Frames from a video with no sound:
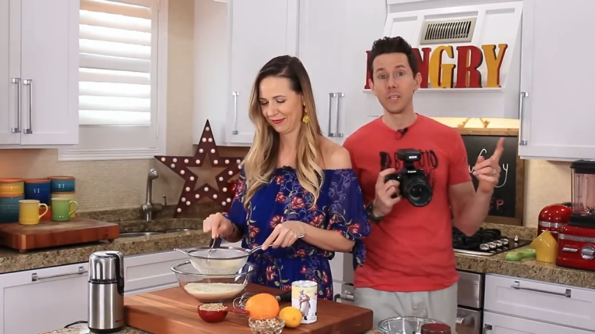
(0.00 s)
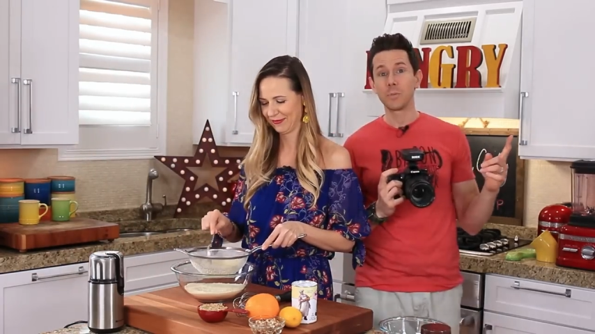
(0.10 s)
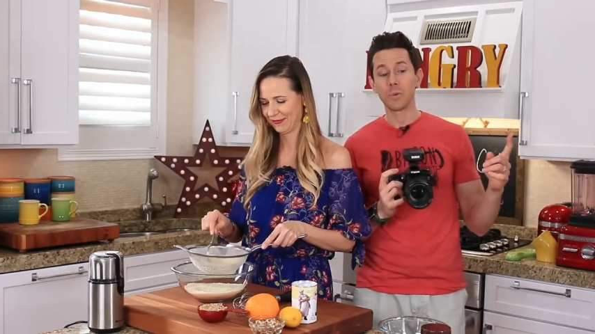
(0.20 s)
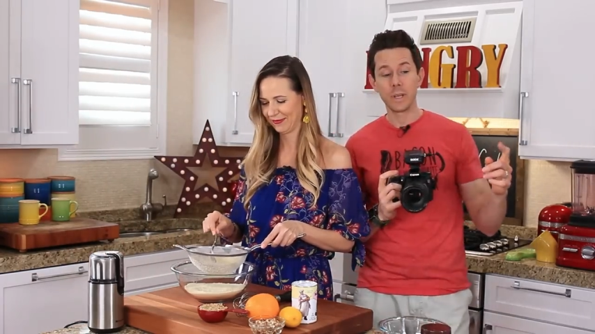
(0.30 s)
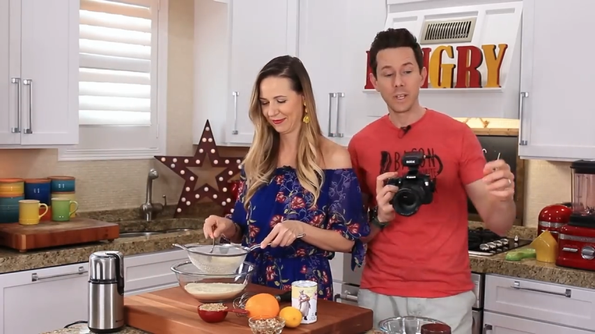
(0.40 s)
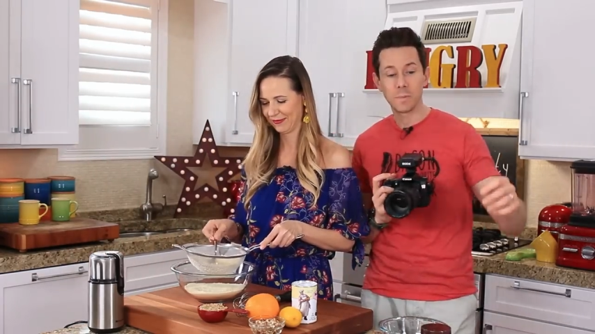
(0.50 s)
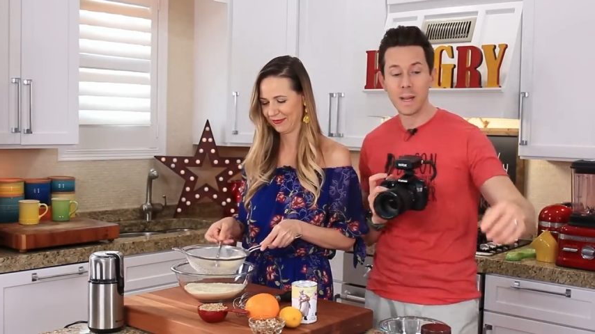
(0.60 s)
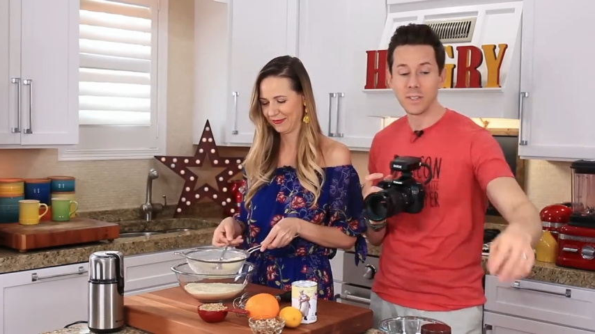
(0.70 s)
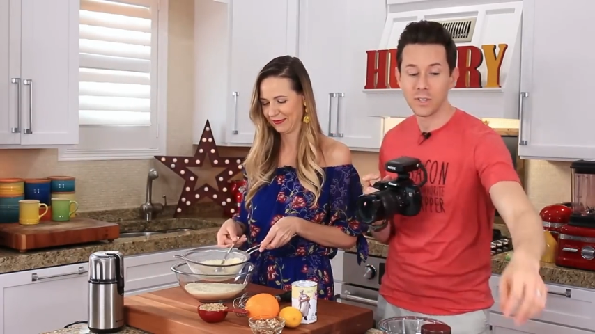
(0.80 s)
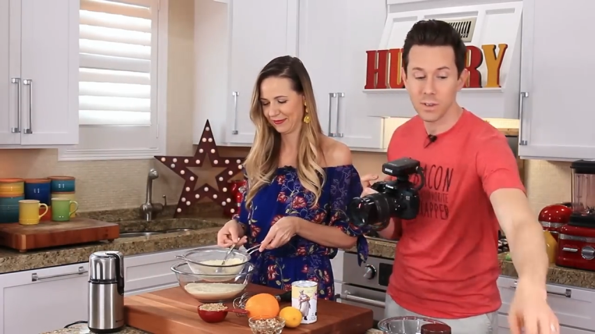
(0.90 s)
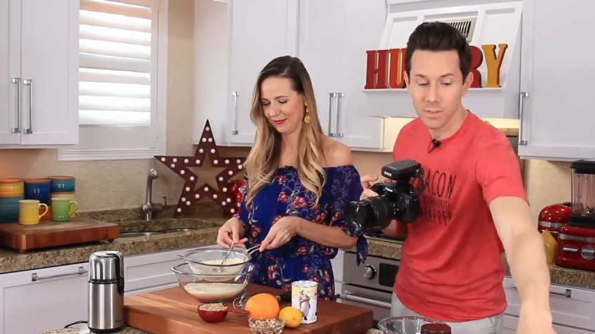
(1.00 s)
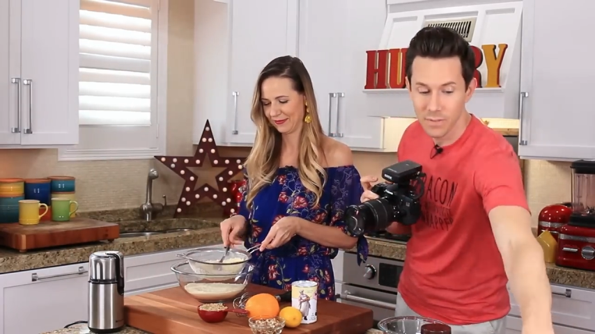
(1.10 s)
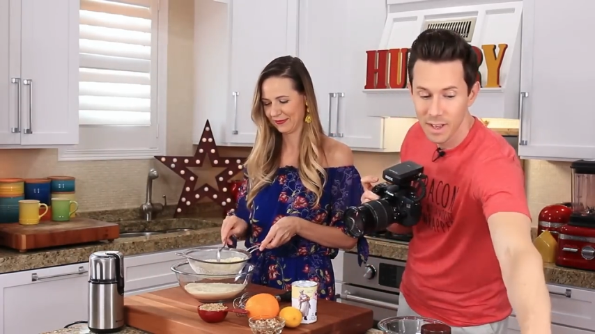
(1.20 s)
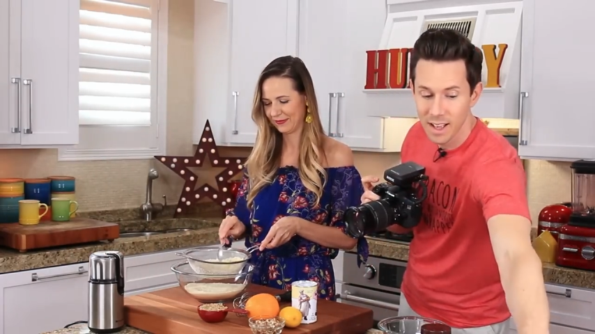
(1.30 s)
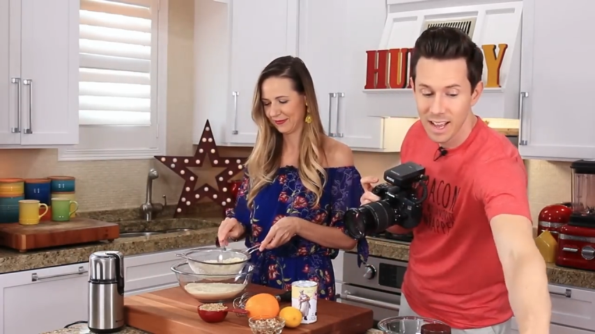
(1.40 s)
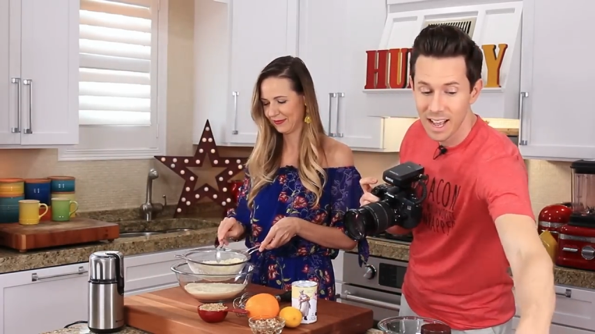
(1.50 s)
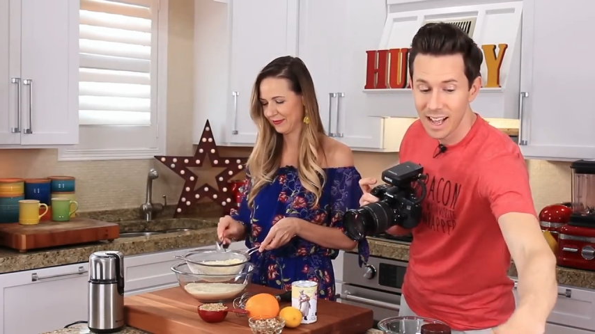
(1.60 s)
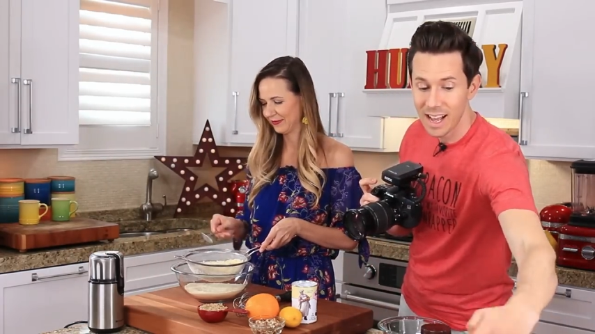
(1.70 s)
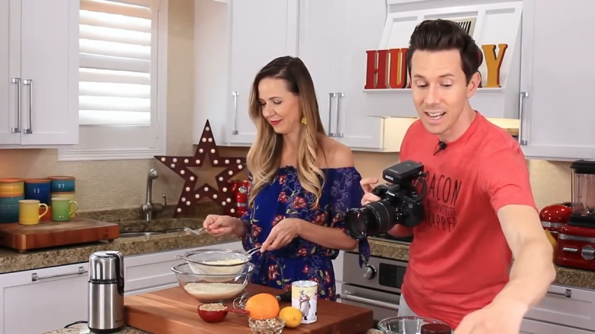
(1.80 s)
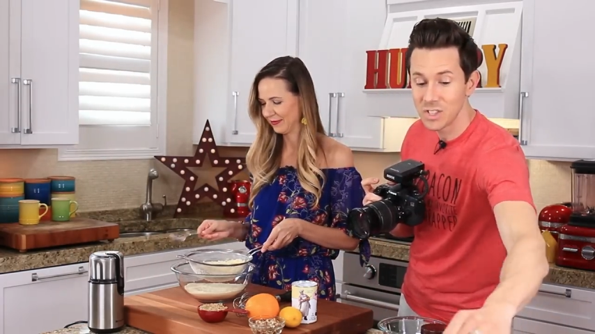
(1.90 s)
Speaker 1: is pretty expensive,
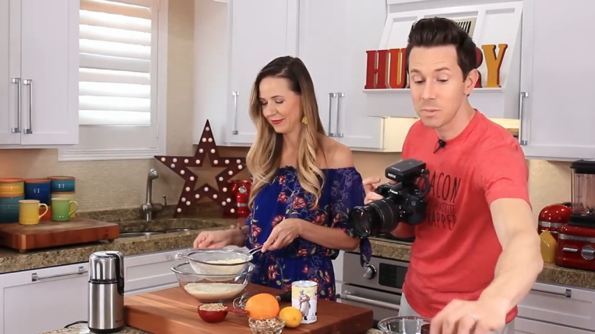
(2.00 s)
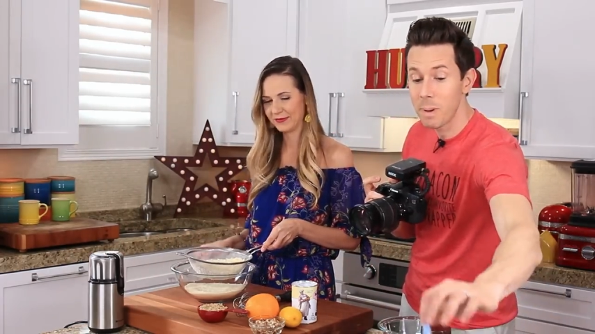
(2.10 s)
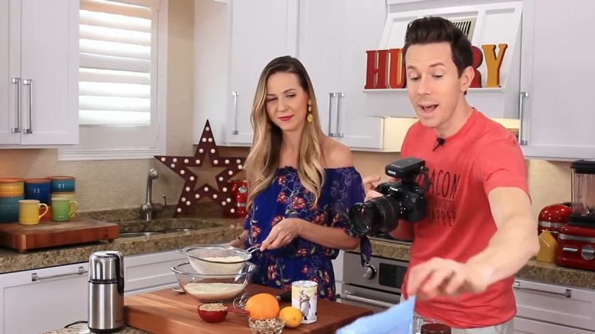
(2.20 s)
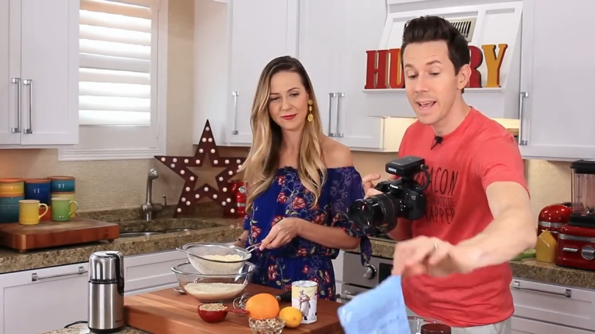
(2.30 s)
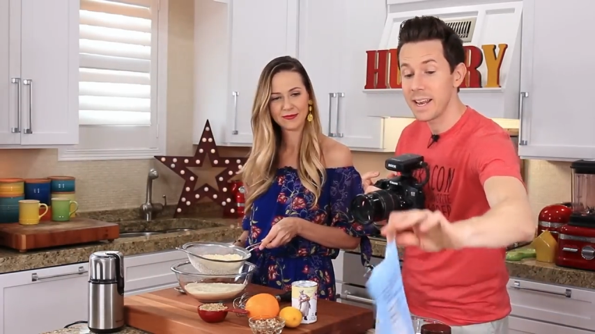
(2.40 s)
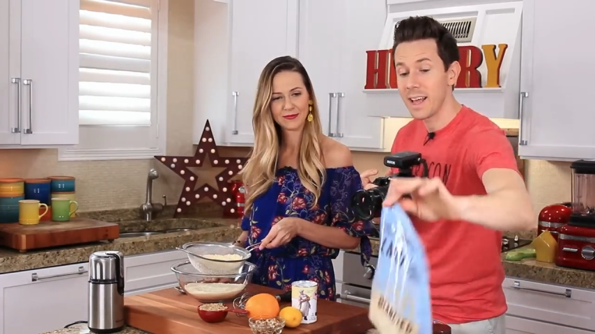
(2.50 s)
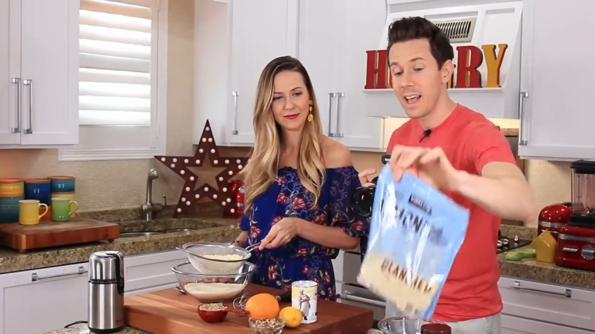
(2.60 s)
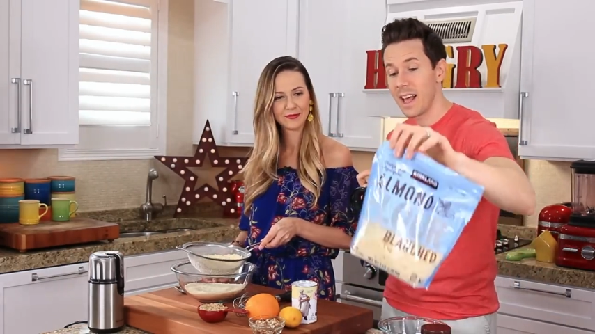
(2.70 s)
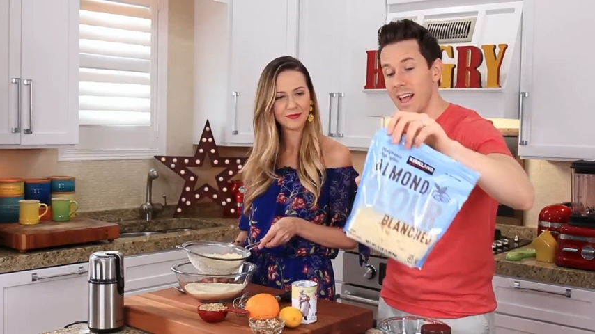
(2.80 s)
I spied